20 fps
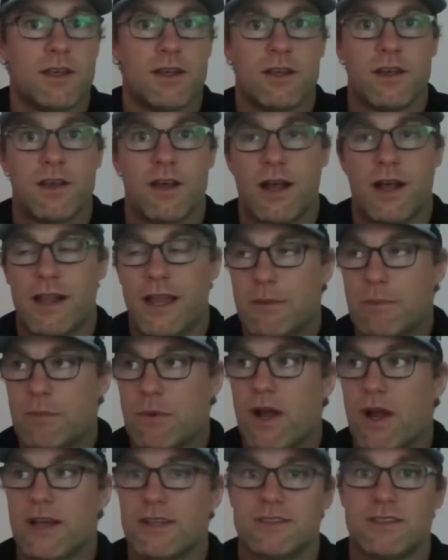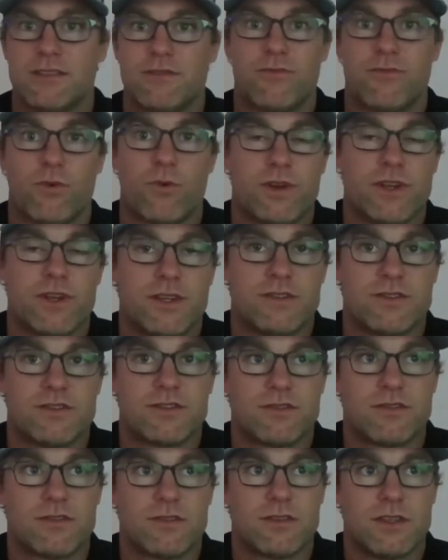I like Bryson for
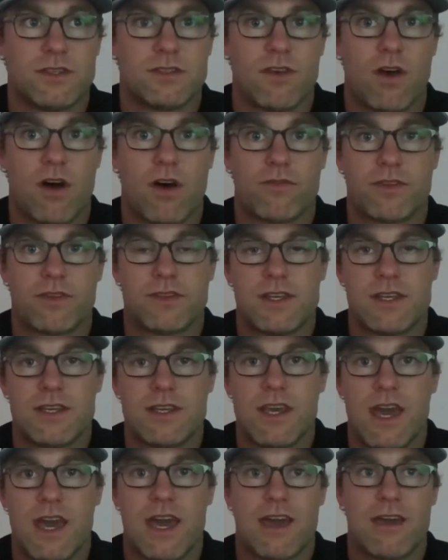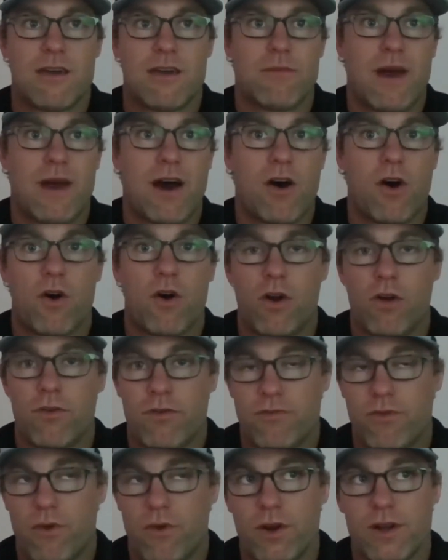his off the tee game, how
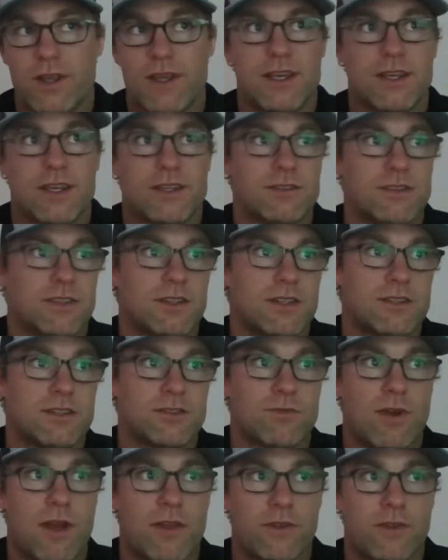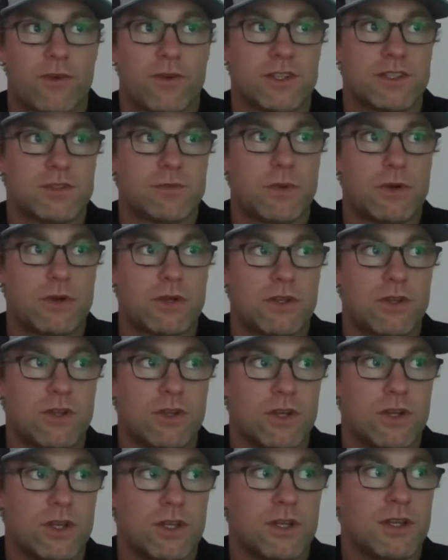far he hits it. His around the green is pretty
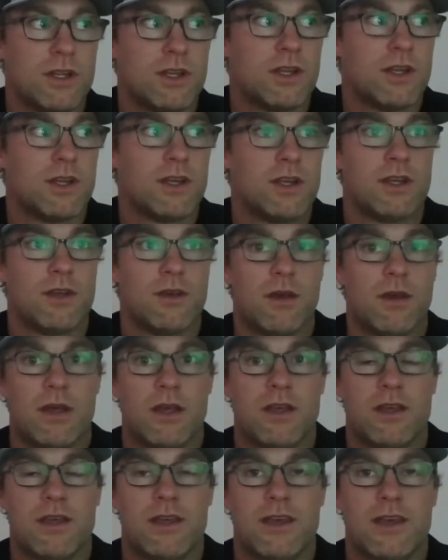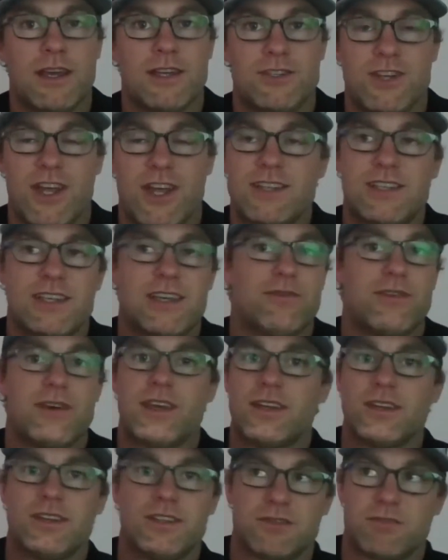good. And JT, if he
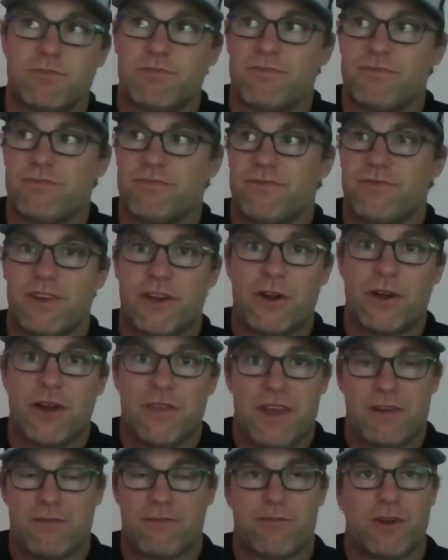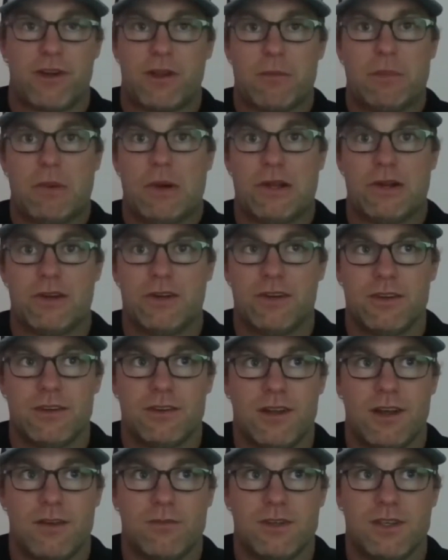can just figure out that freaking putter,
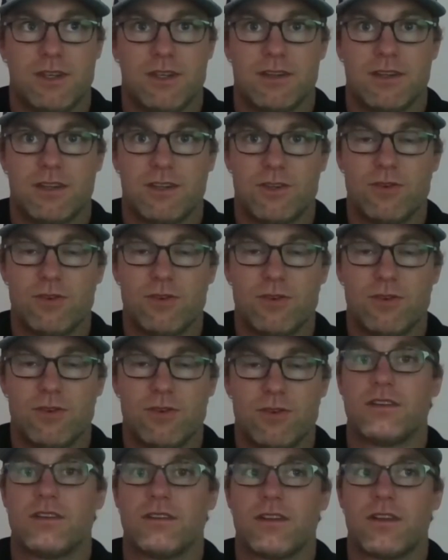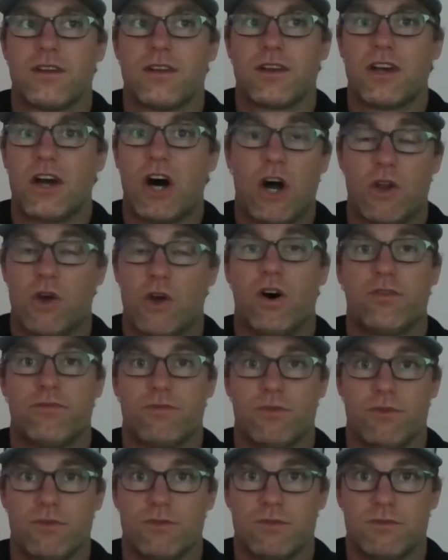I mean, the dude's been god
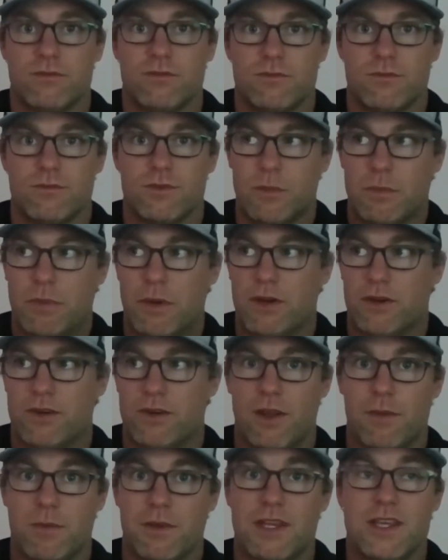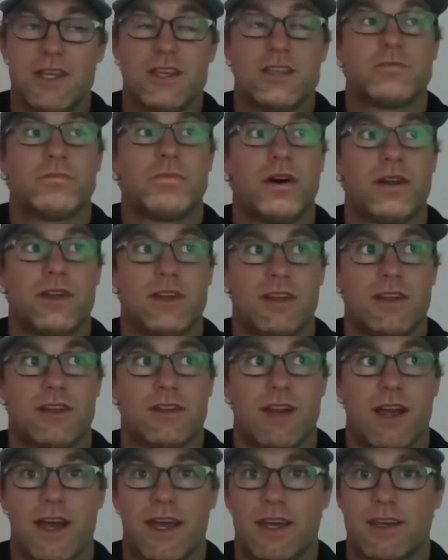awful with the putter. I mean, he's putting
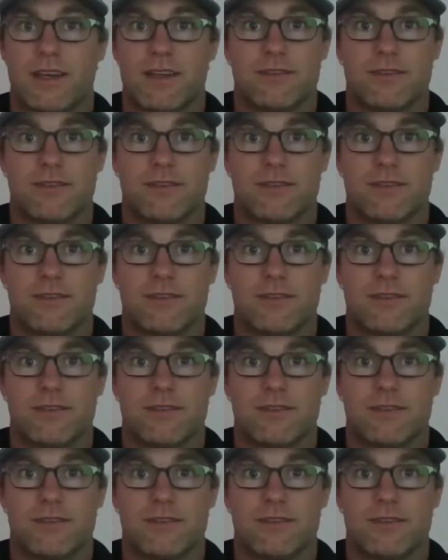like,